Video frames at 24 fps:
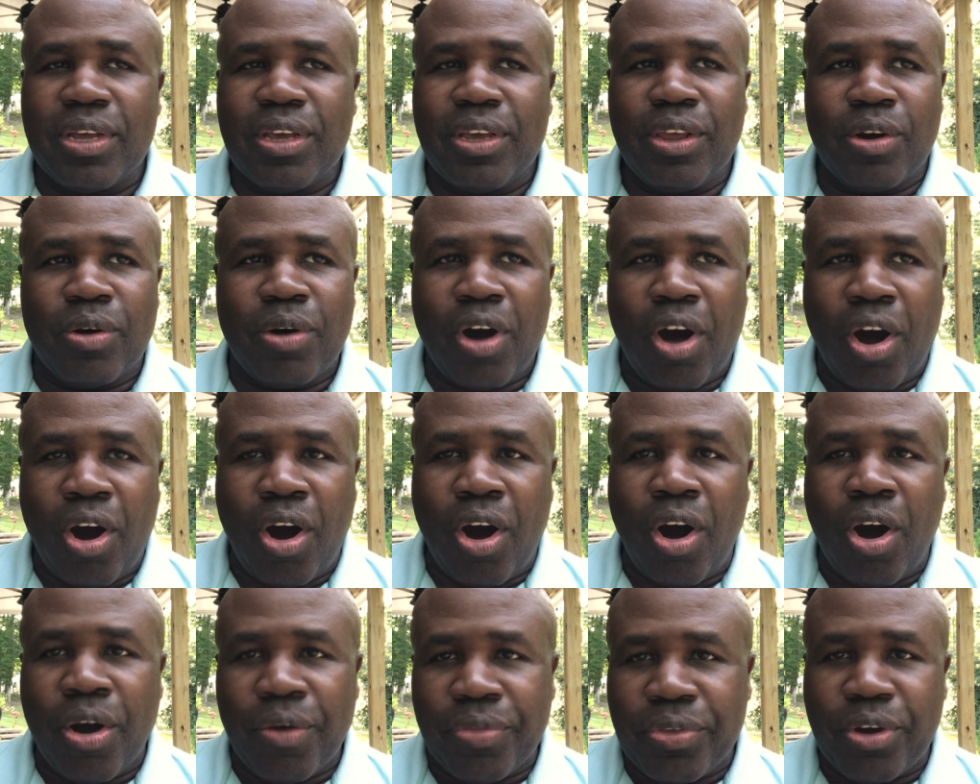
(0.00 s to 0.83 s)
You know,
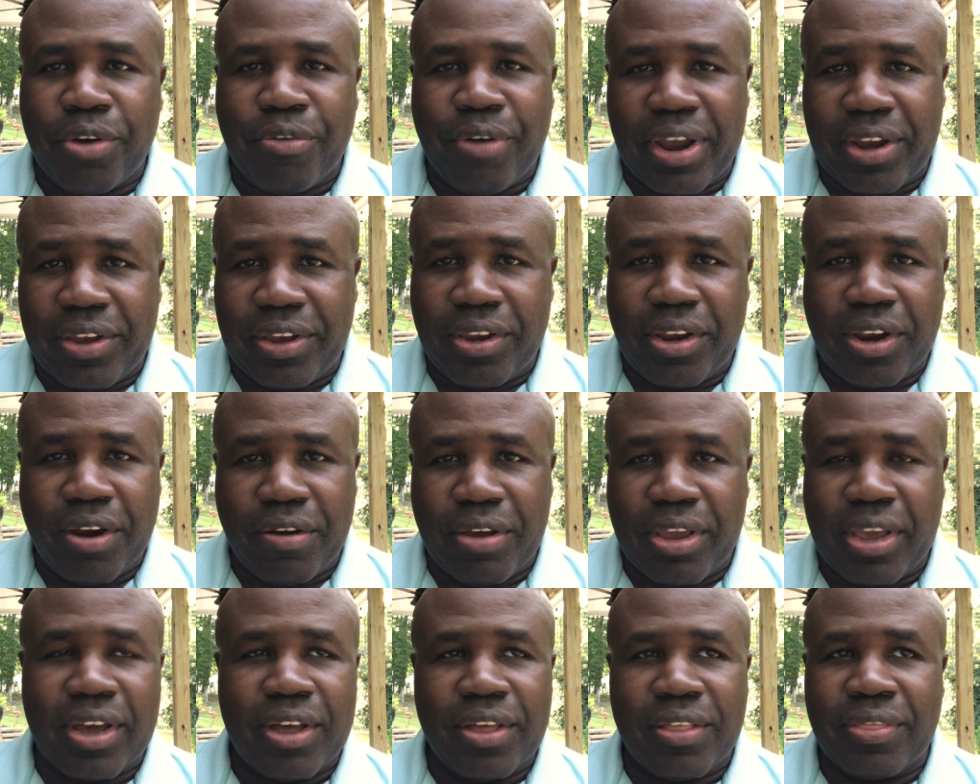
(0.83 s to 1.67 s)
are there
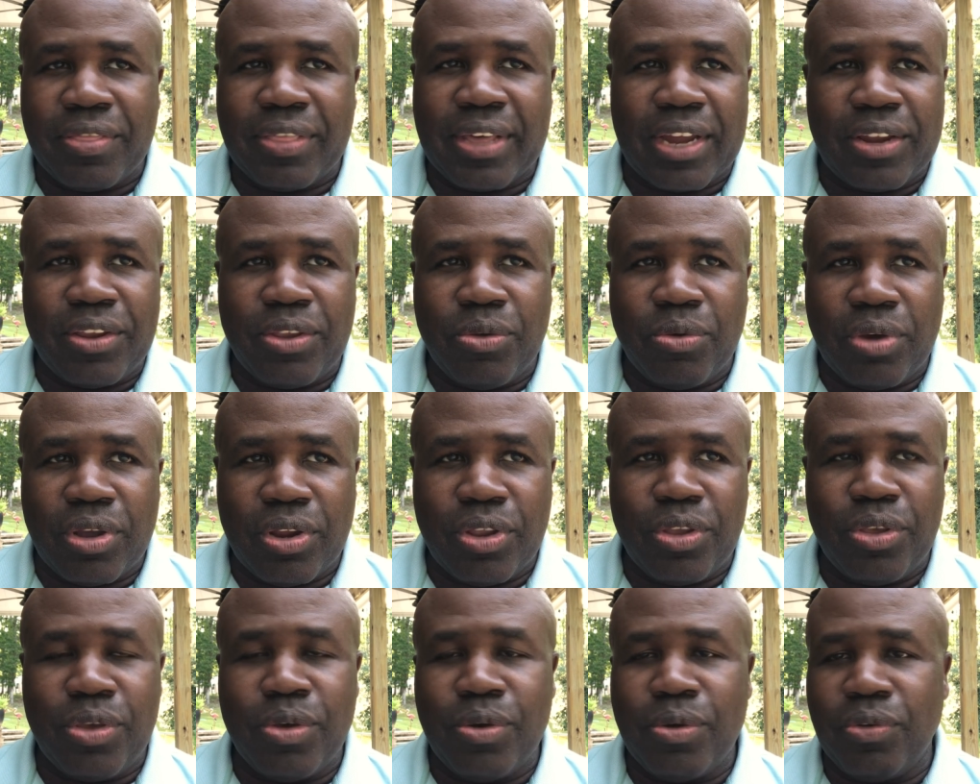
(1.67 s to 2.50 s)
criteria that you
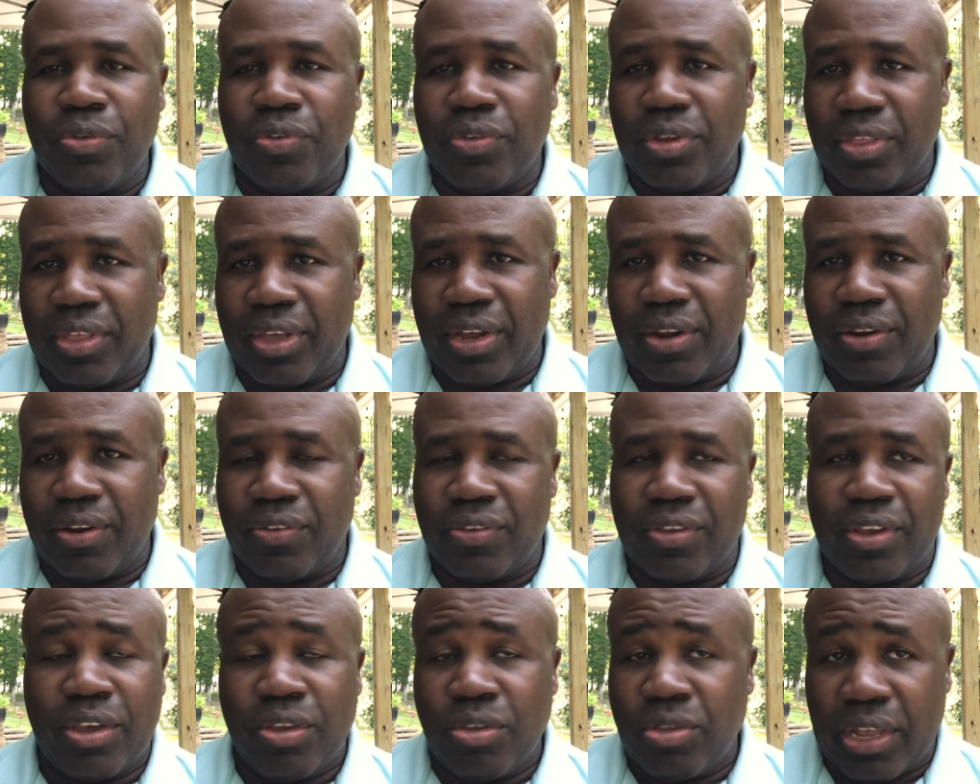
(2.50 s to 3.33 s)
can use to then
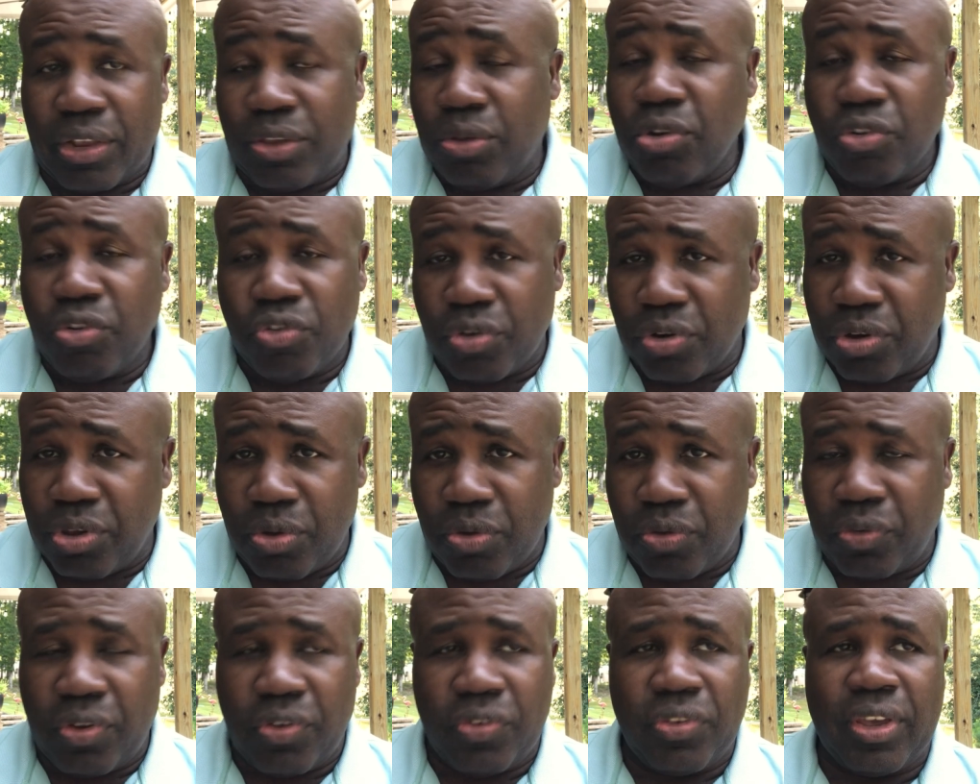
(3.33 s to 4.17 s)
say that you should
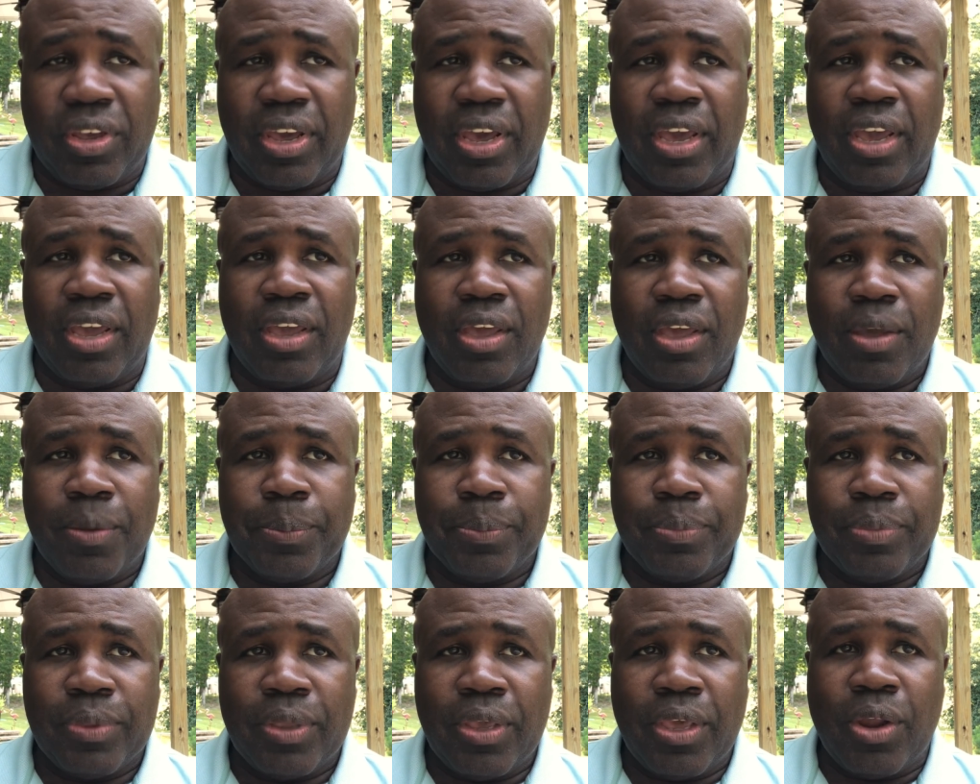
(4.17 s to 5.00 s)
use to say,
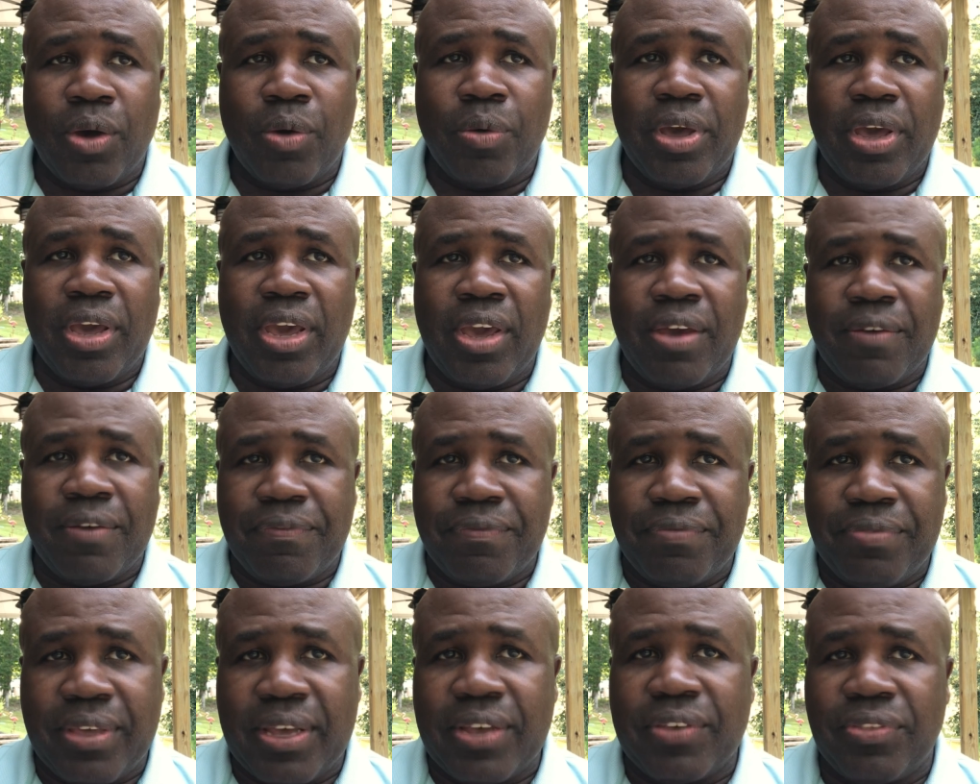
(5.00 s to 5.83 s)
you know,
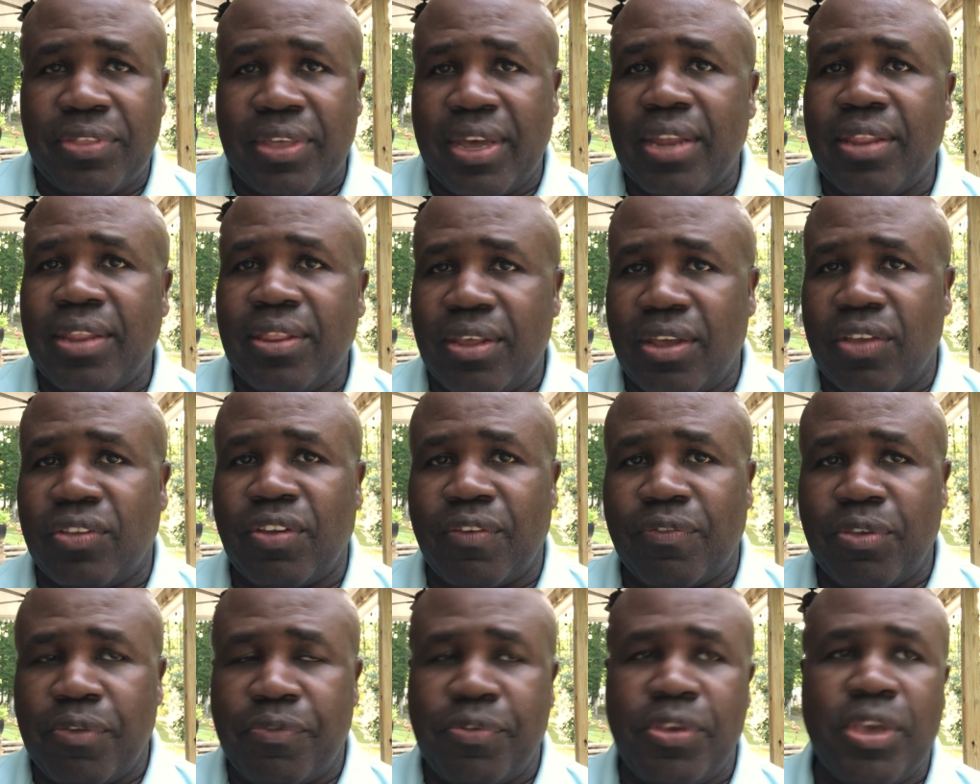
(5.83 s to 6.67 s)
if this, then this.
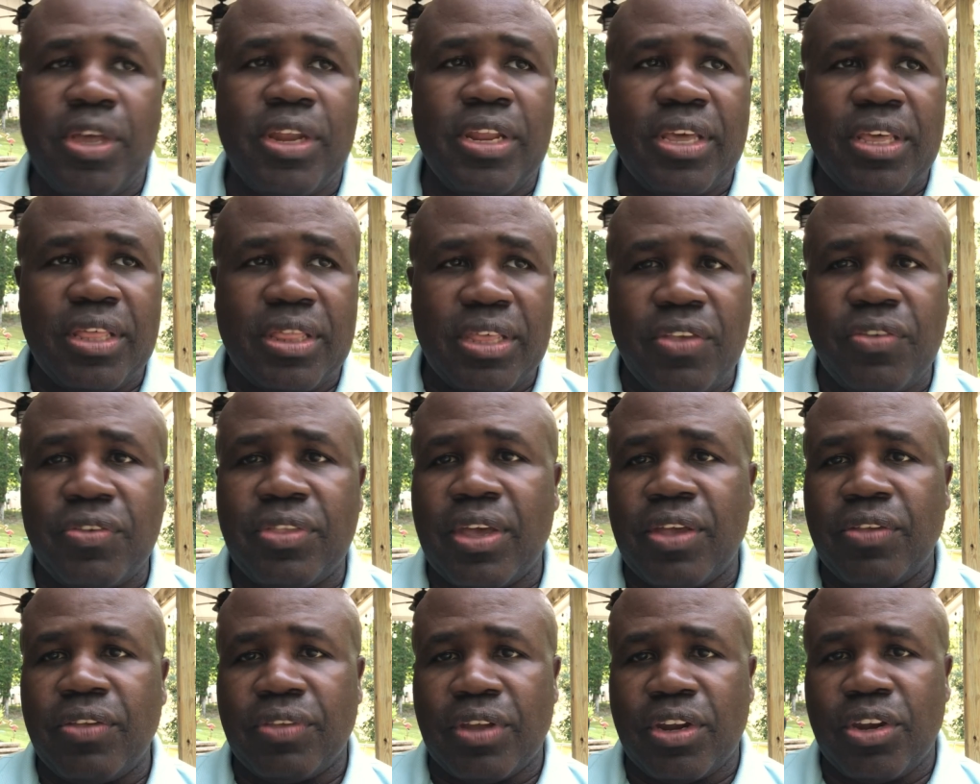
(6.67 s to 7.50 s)
If you're feeling these
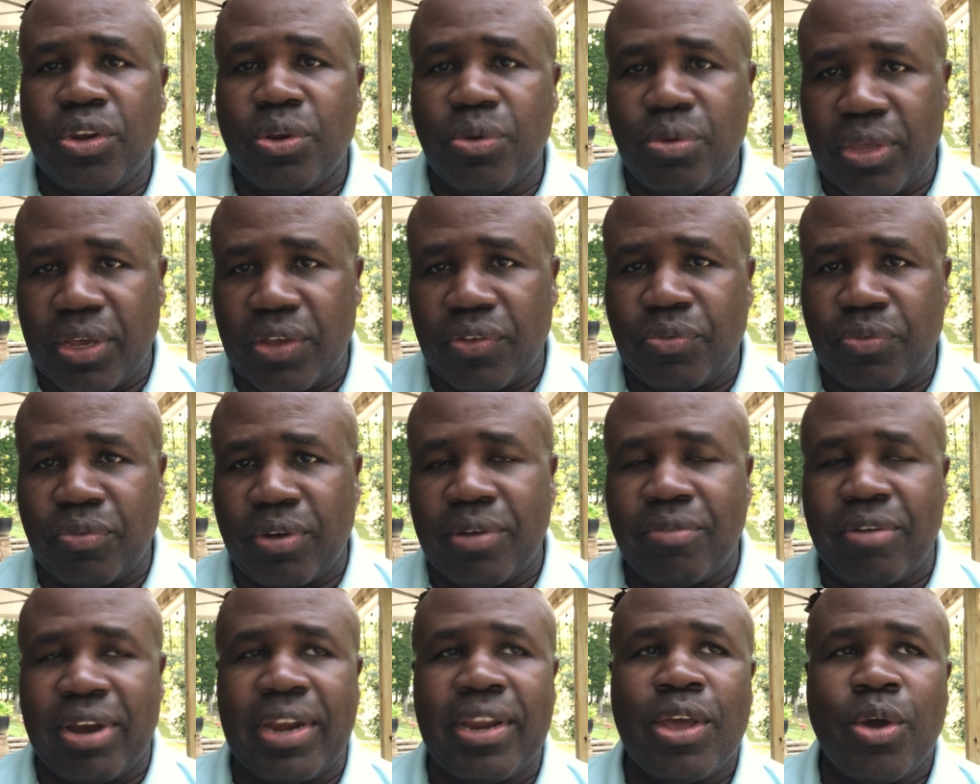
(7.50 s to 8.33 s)
things, then do this. Right?
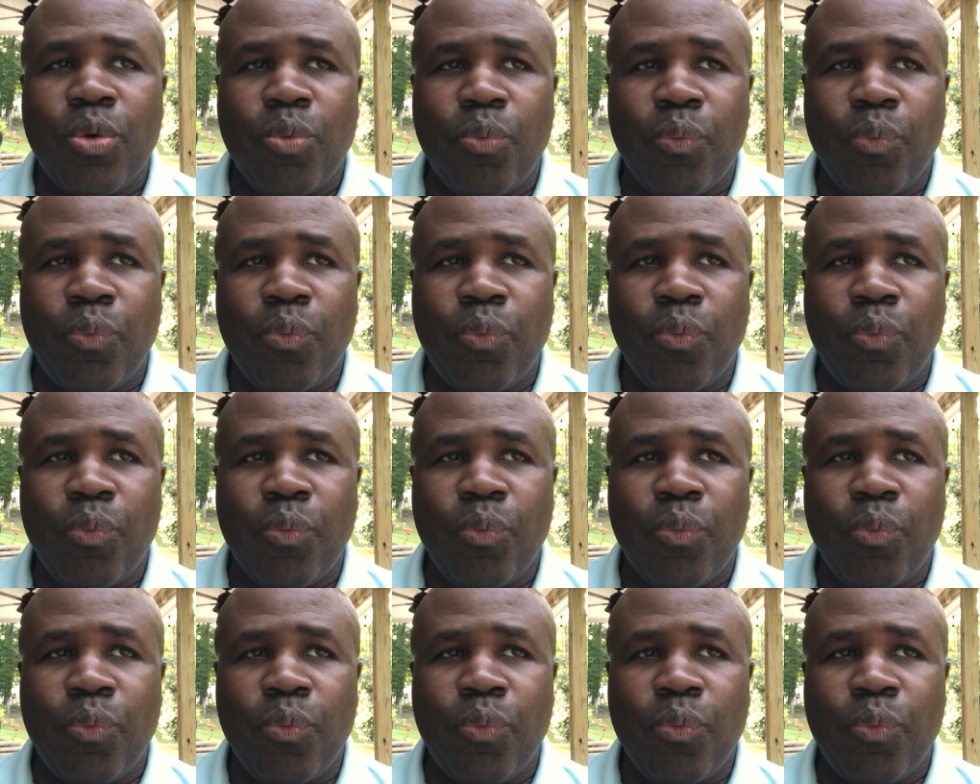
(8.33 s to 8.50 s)
right?